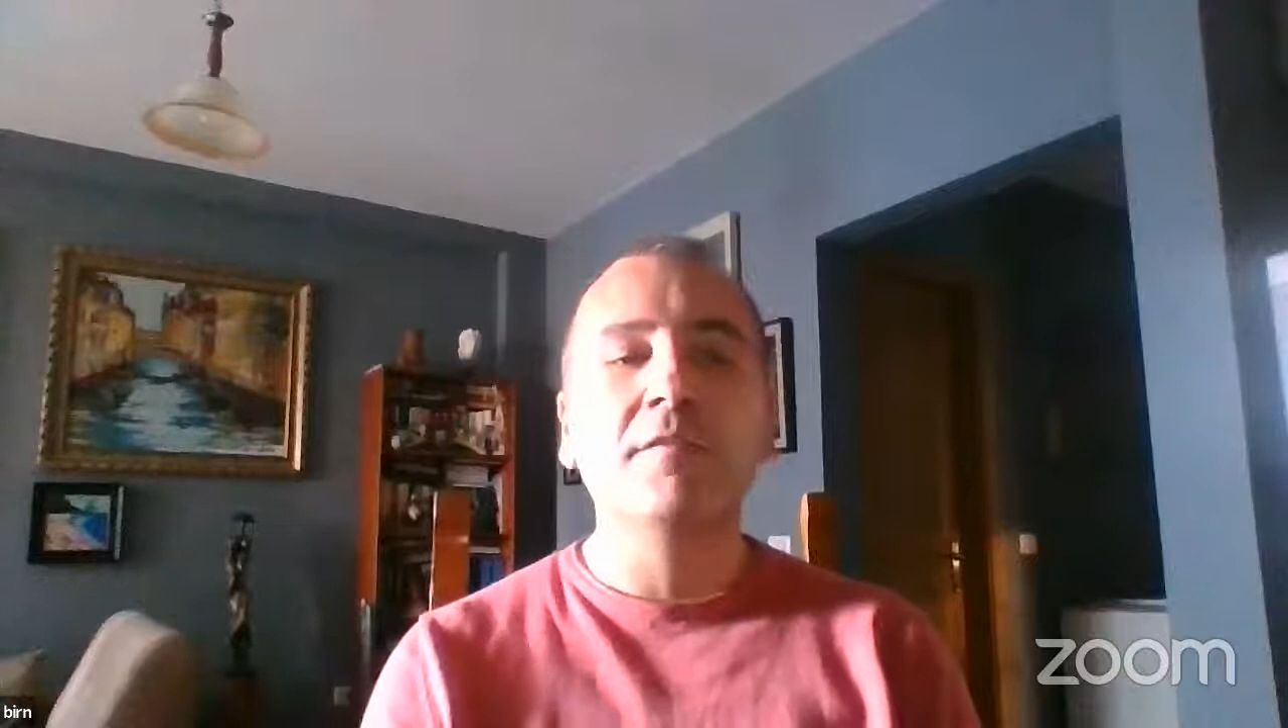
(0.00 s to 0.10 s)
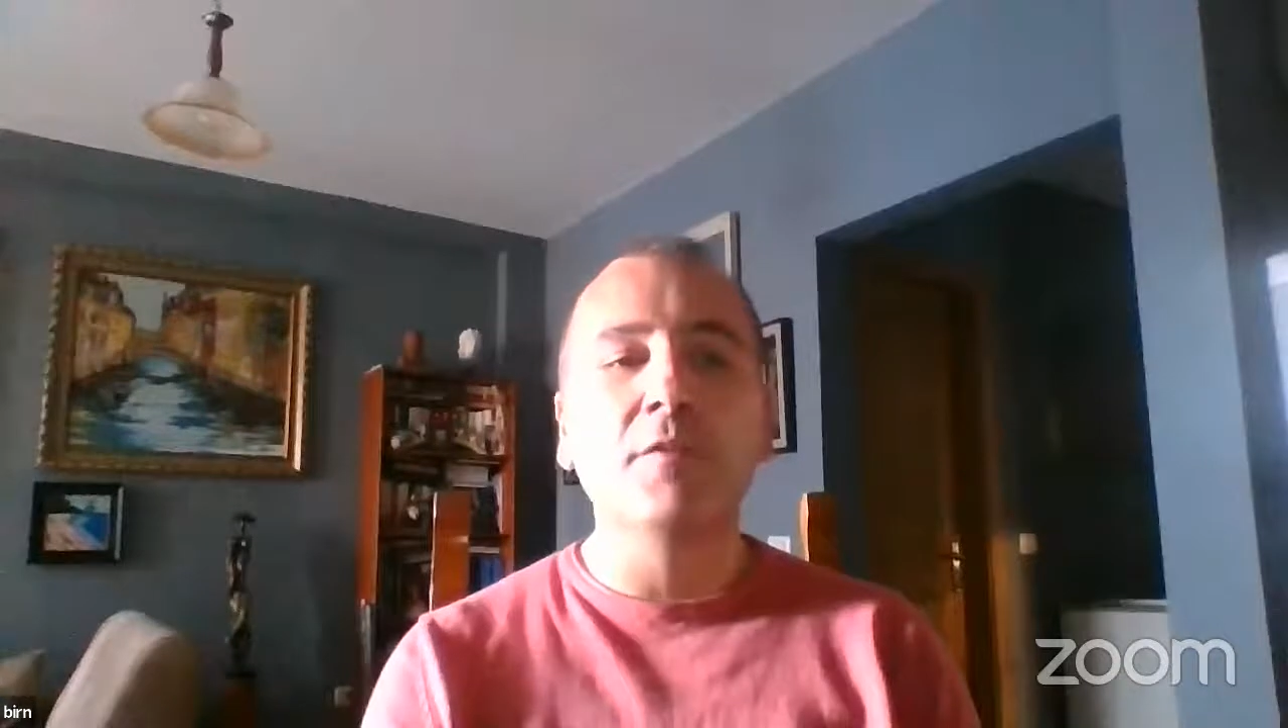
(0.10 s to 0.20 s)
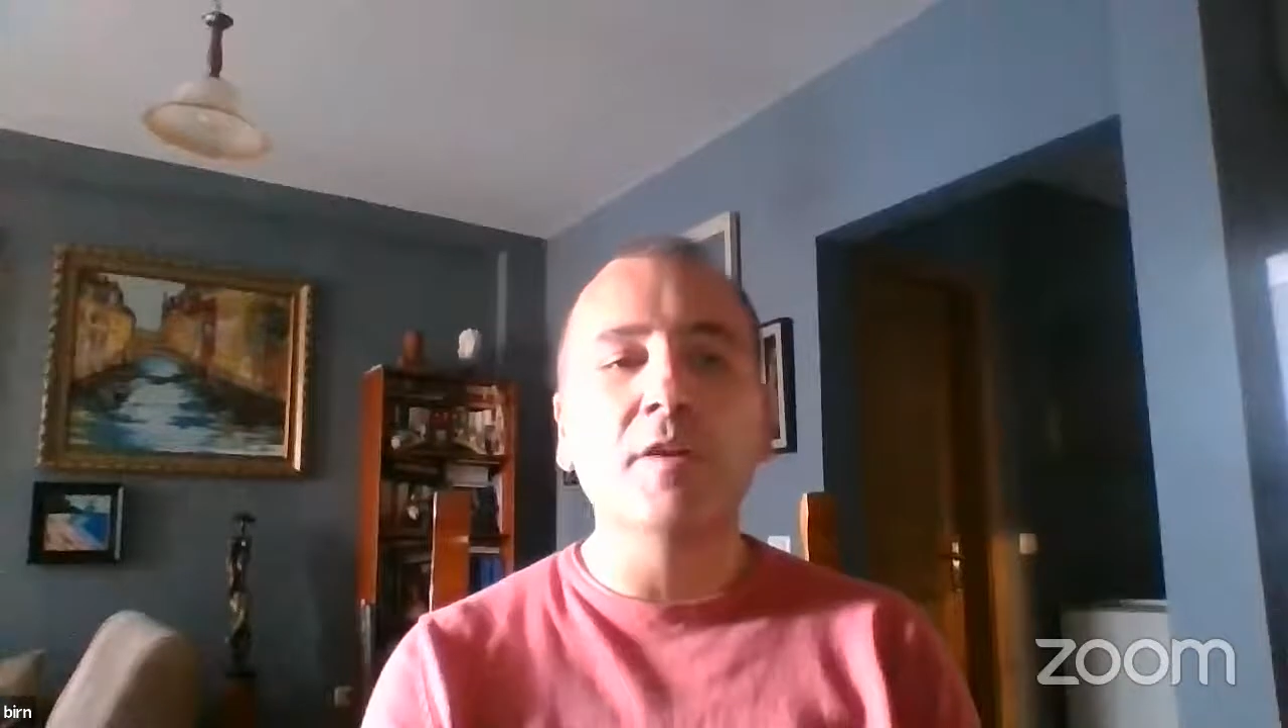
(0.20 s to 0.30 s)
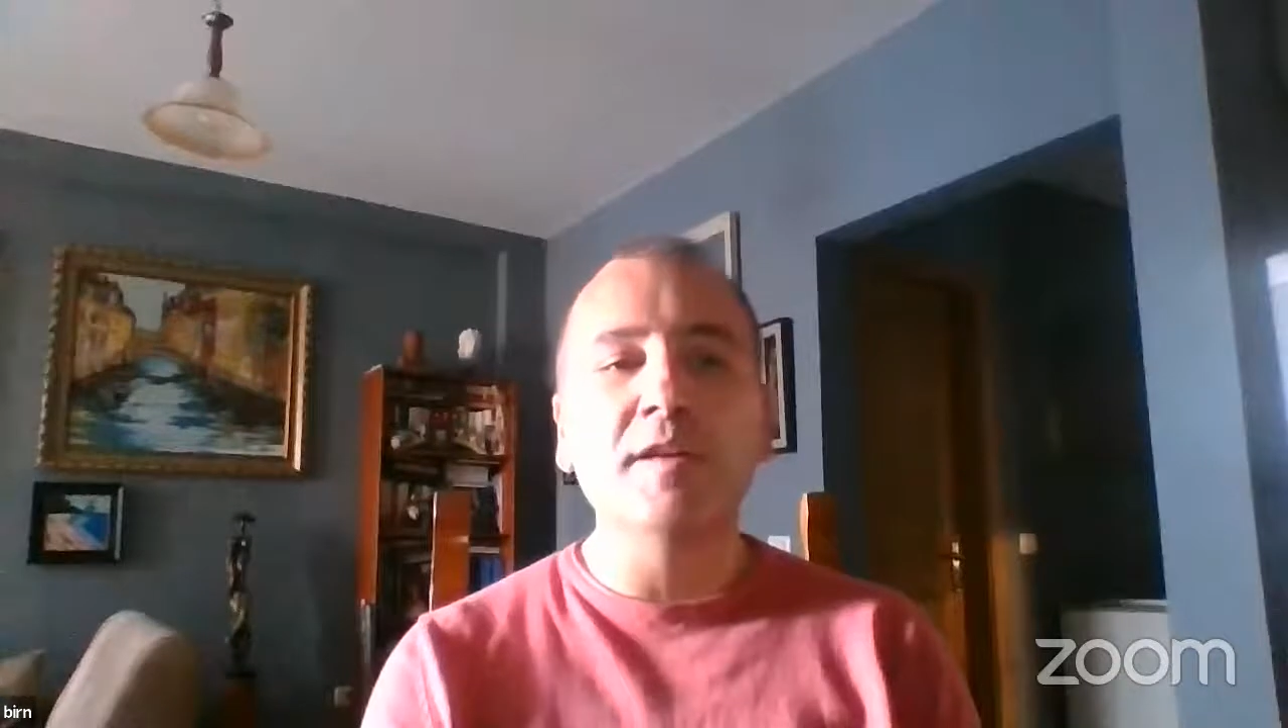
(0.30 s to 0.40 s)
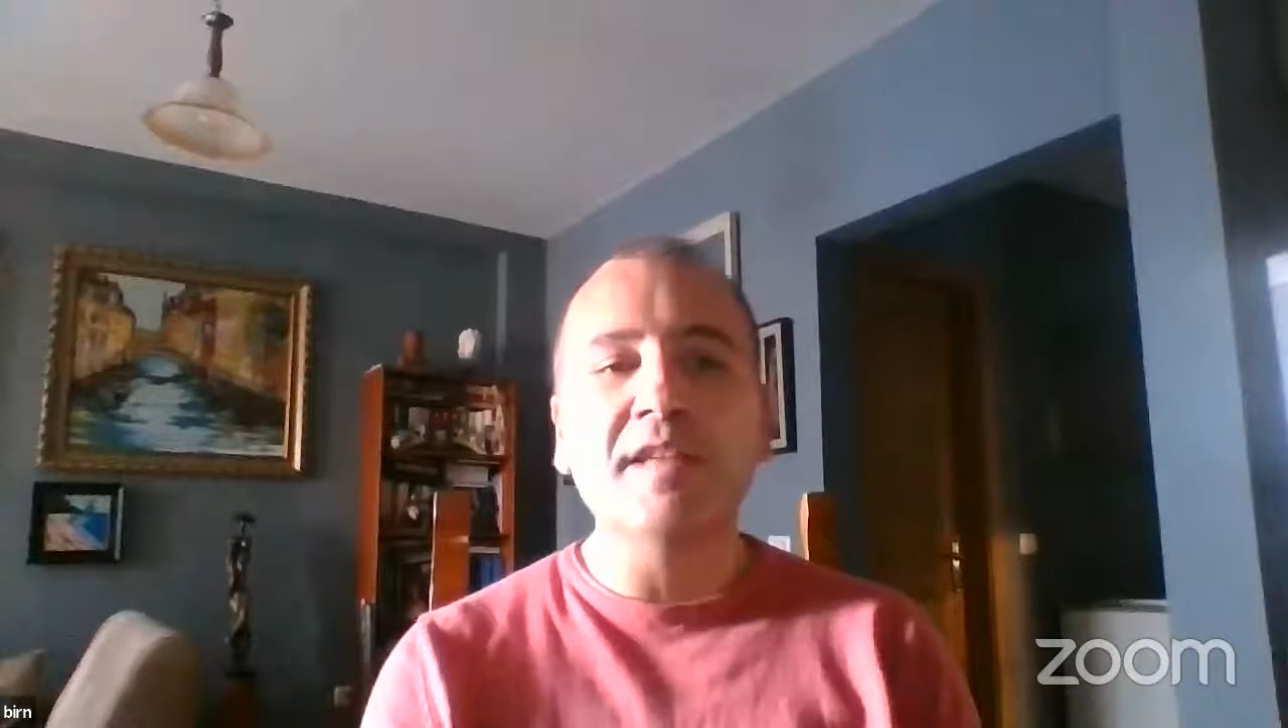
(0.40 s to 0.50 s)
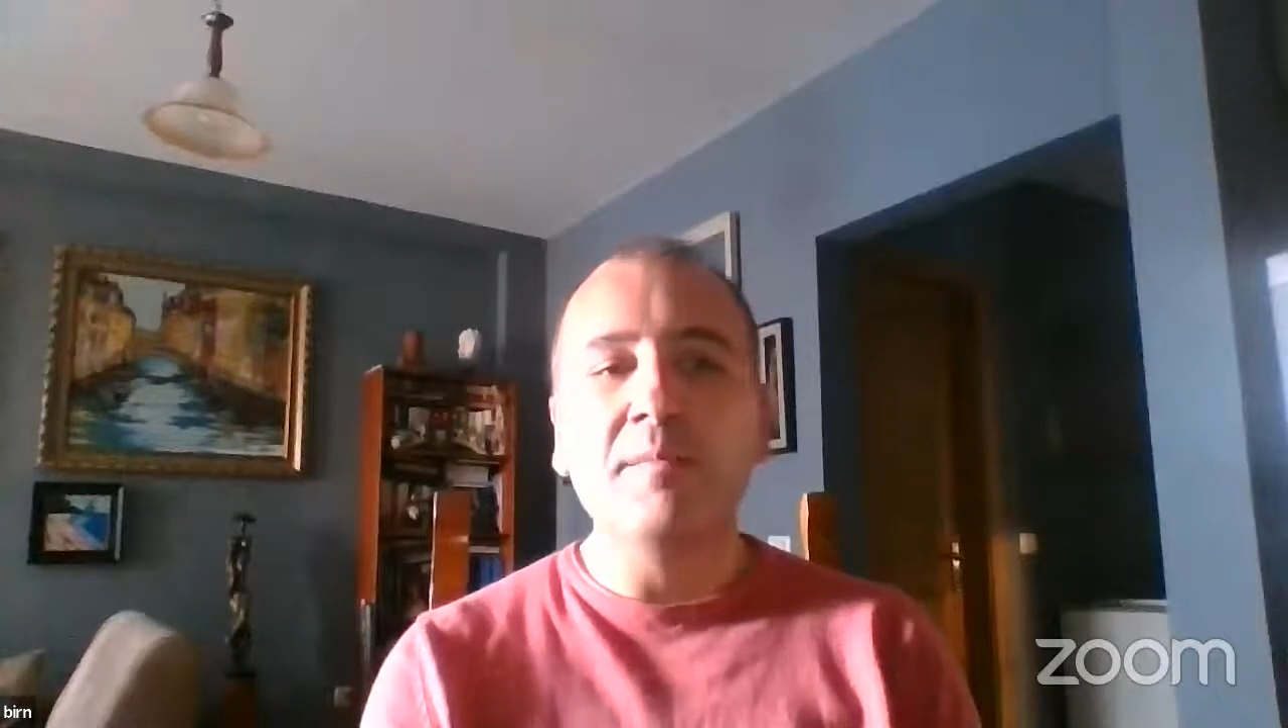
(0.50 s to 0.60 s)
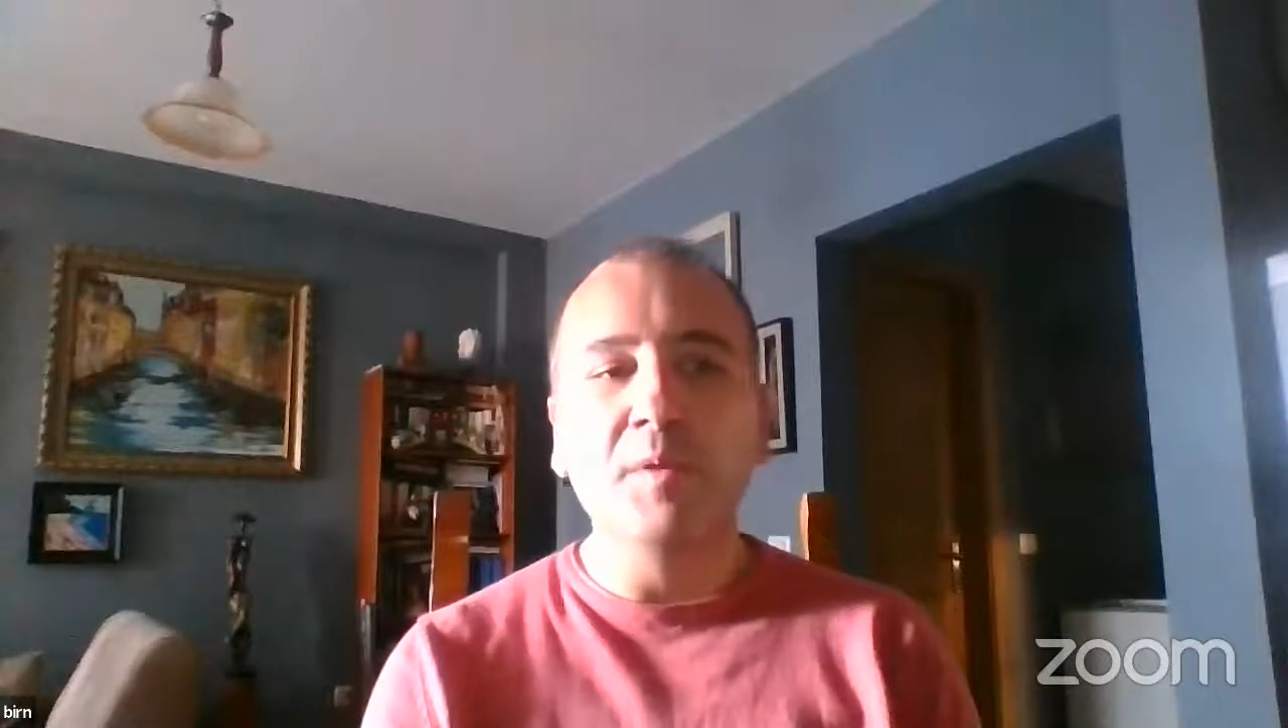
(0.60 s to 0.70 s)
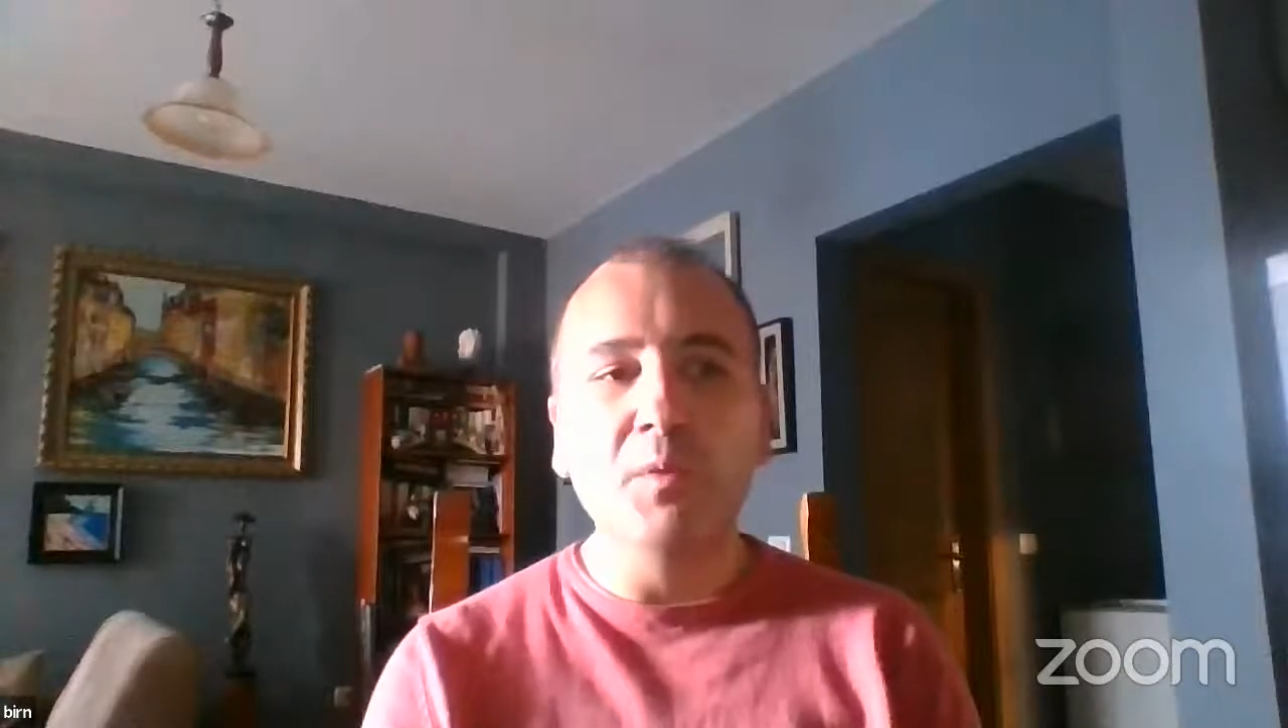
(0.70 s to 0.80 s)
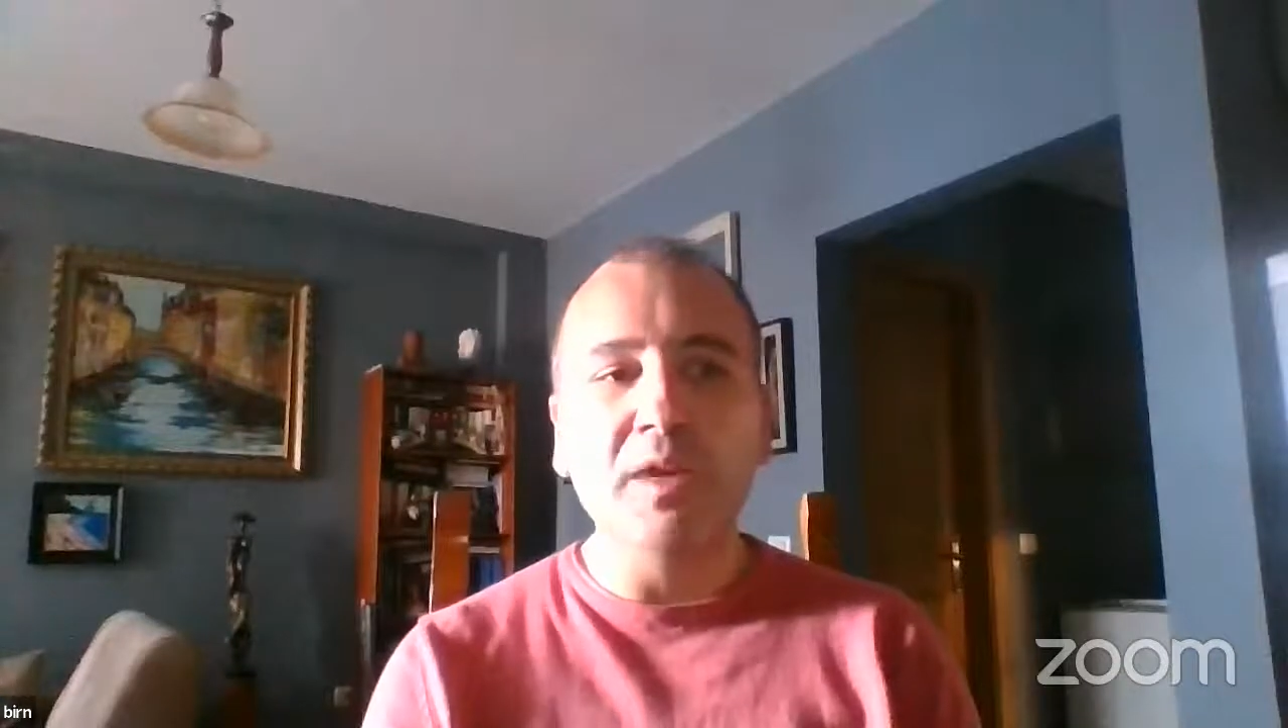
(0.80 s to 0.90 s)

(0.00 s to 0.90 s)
For example,